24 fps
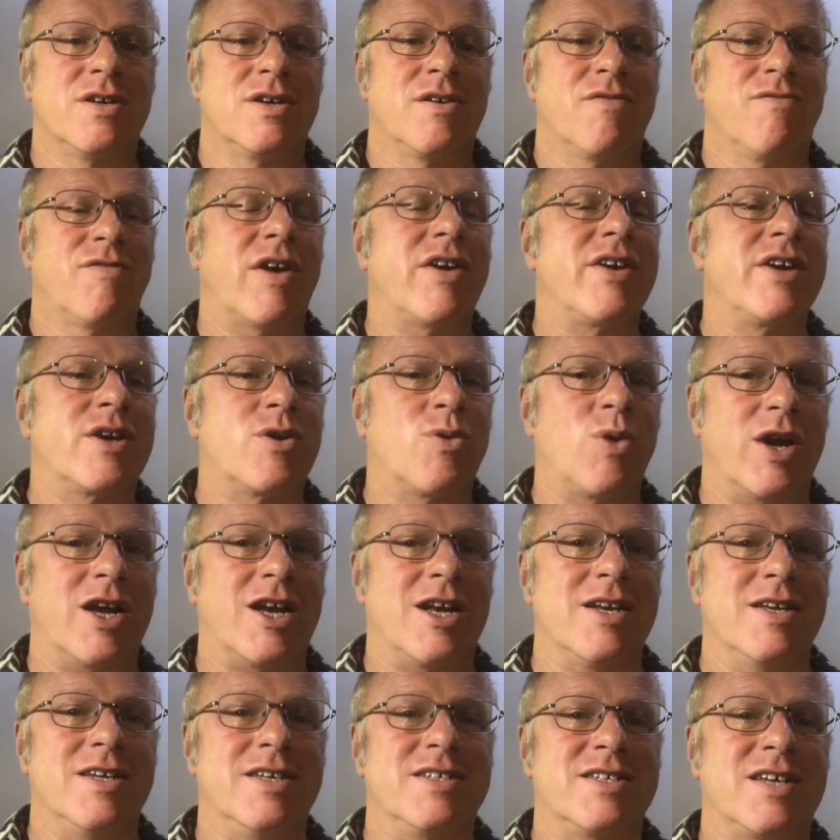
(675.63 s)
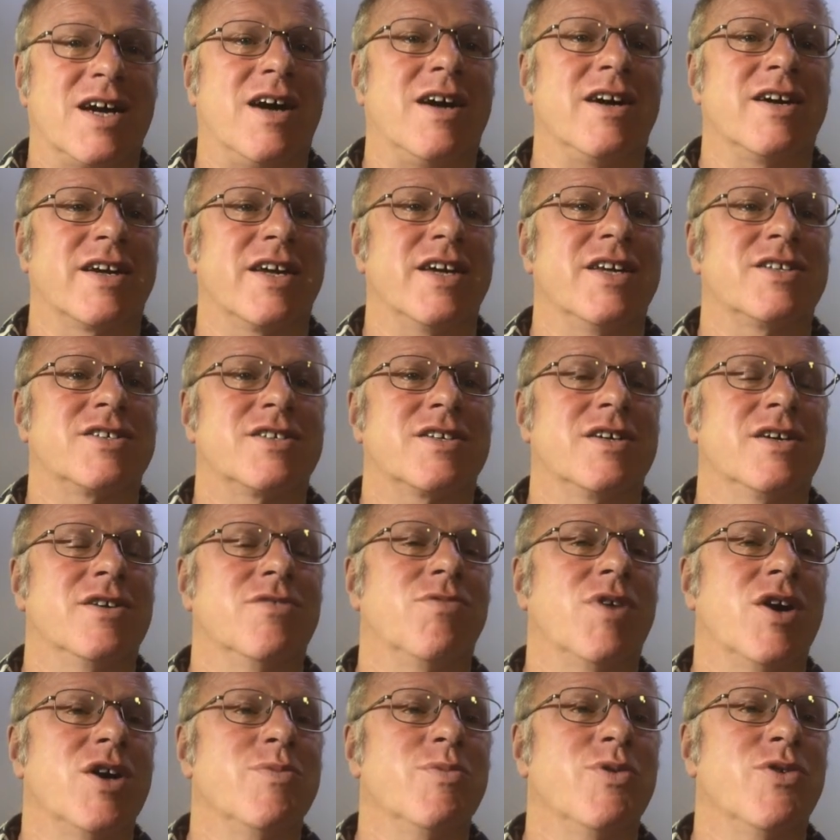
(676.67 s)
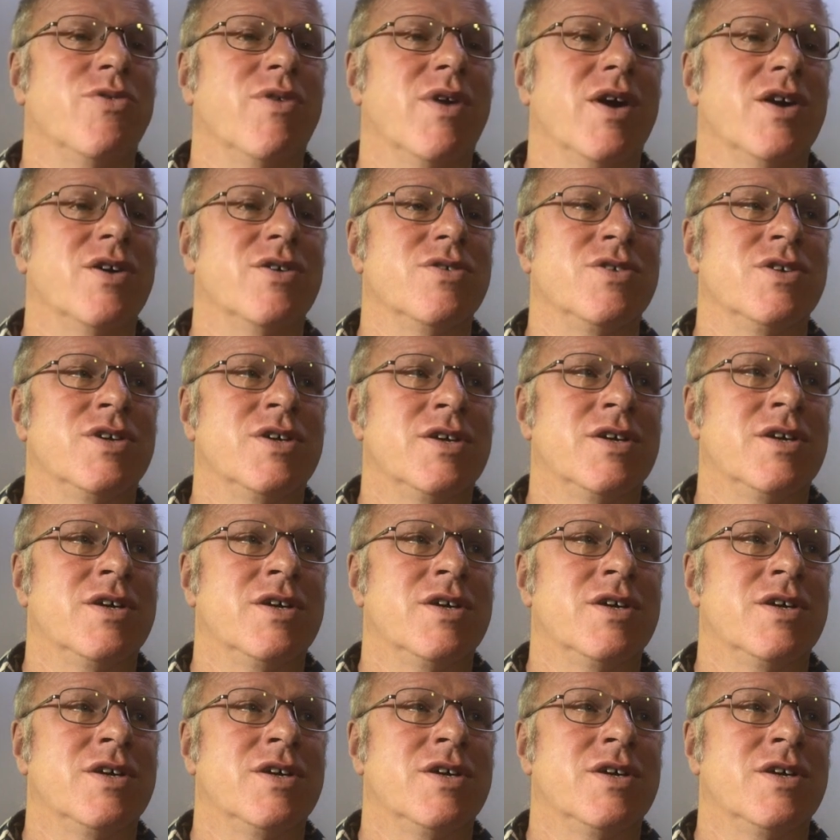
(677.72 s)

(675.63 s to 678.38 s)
very quickly target a Roman road,